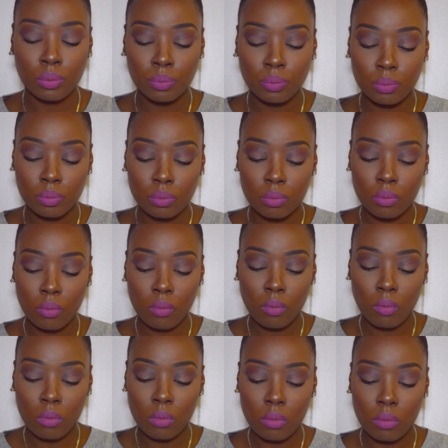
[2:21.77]

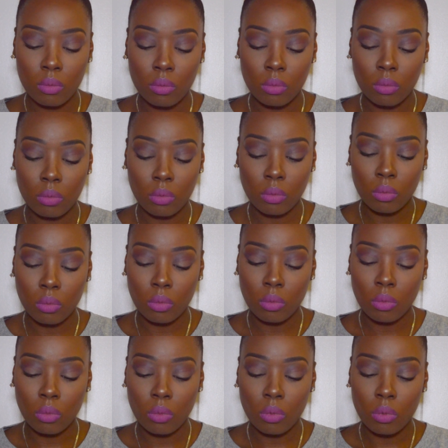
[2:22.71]

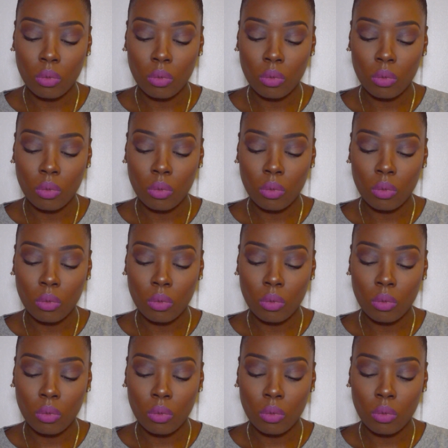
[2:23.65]
No one is speaking in this clip.